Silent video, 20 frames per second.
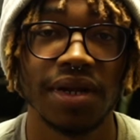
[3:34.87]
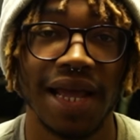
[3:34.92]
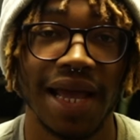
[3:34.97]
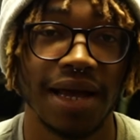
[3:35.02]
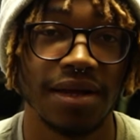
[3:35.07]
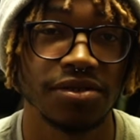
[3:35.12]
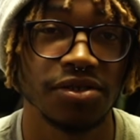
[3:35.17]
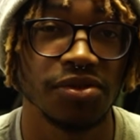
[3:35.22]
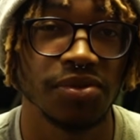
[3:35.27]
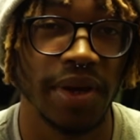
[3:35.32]

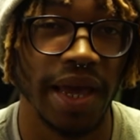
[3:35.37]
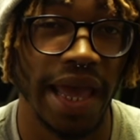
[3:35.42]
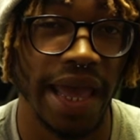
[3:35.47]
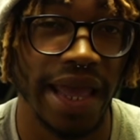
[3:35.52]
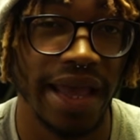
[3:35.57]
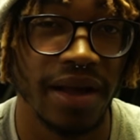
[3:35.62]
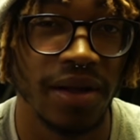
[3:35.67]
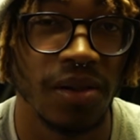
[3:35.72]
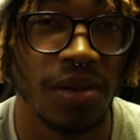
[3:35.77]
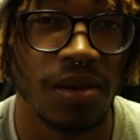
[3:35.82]
how to
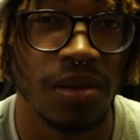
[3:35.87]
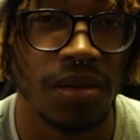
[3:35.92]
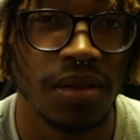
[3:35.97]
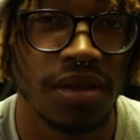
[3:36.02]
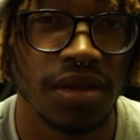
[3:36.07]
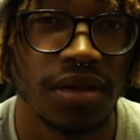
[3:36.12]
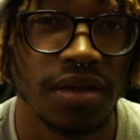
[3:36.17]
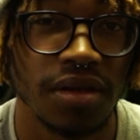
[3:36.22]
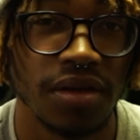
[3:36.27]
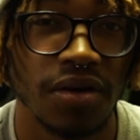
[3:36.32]
angle
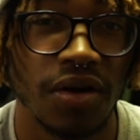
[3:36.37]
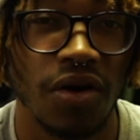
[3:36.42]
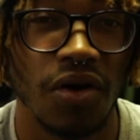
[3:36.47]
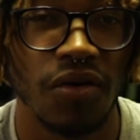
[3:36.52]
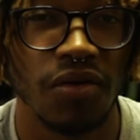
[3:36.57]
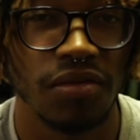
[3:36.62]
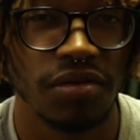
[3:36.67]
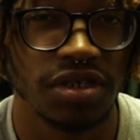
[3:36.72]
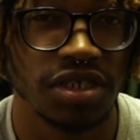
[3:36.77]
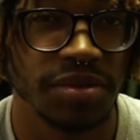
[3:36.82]

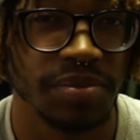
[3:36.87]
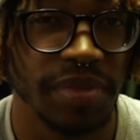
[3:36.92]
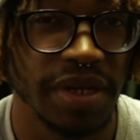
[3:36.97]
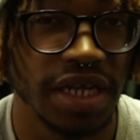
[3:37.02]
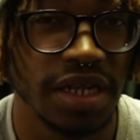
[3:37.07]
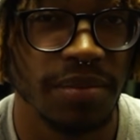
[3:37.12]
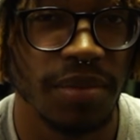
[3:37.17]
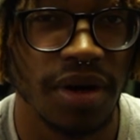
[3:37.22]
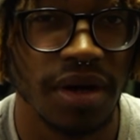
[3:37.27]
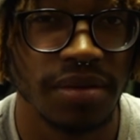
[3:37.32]
over
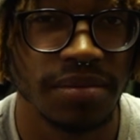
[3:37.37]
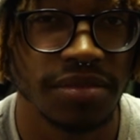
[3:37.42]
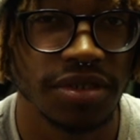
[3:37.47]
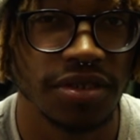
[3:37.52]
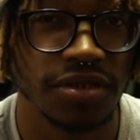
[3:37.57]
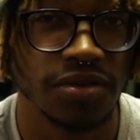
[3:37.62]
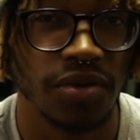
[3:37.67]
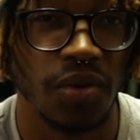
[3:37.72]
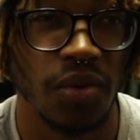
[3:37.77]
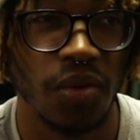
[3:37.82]
speed
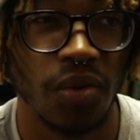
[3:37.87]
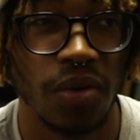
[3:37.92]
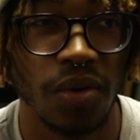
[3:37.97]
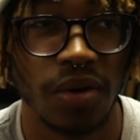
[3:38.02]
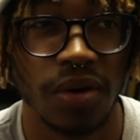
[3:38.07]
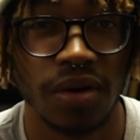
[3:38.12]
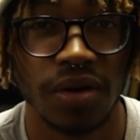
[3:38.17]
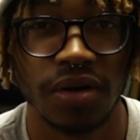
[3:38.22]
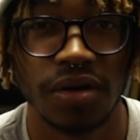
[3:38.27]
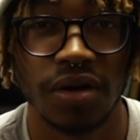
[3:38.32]
bumps
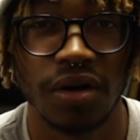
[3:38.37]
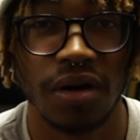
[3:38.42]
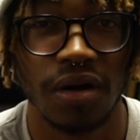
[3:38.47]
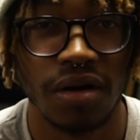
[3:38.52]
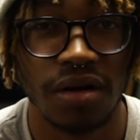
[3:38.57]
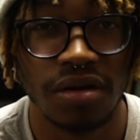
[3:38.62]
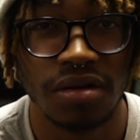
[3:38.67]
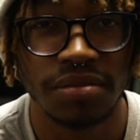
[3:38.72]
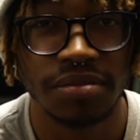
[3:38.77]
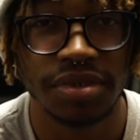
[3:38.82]
or
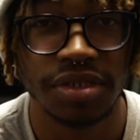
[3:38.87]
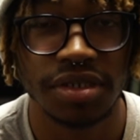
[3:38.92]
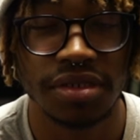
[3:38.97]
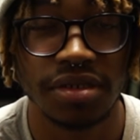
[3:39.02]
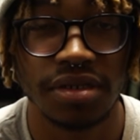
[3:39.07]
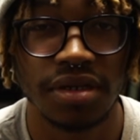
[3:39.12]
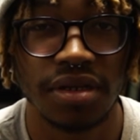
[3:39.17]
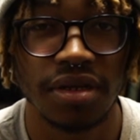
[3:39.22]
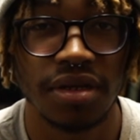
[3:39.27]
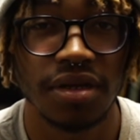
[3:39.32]

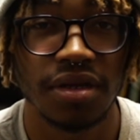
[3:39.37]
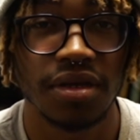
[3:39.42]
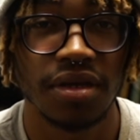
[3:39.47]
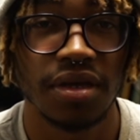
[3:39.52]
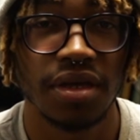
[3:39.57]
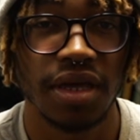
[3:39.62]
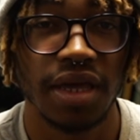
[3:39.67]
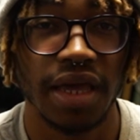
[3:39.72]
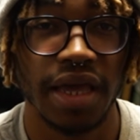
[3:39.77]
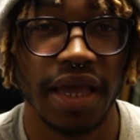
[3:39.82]
curbs
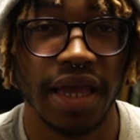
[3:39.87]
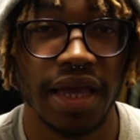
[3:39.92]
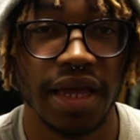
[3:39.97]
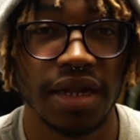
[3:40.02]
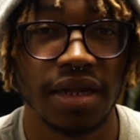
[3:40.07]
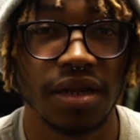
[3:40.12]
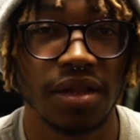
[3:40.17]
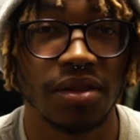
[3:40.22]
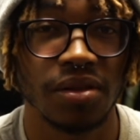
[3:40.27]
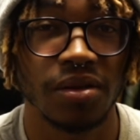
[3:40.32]

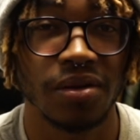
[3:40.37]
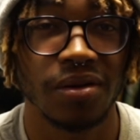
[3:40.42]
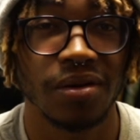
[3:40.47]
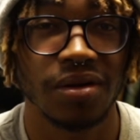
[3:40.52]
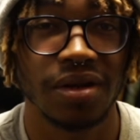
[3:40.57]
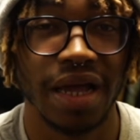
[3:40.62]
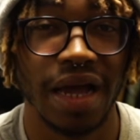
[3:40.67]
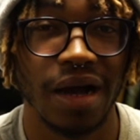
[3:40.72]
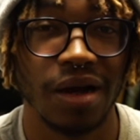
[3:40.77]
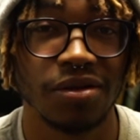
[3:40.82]
and
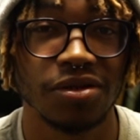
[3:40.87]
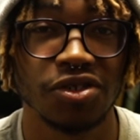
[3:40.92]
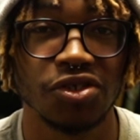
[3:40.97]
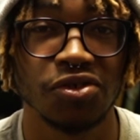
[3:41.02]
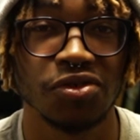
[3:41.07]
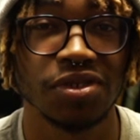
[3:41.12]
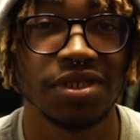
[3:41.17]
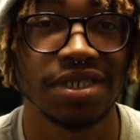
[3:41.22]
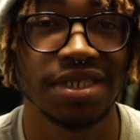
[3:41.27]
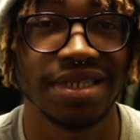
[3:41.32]
learn how
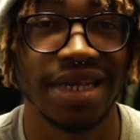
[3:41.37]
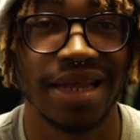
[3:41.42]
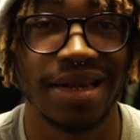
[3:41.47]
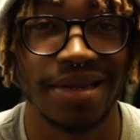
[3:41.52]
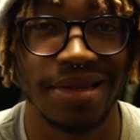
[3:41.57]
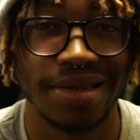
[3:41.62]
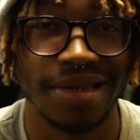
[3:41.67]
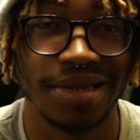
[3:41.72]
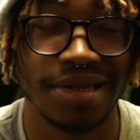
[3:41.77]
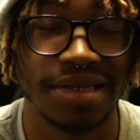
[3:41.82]
to
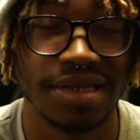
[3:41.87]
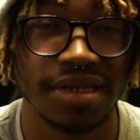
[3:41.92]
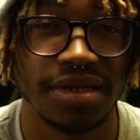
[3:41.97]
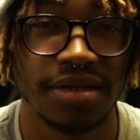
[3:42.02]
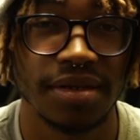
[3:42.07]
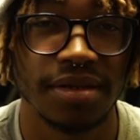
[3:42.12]
send it.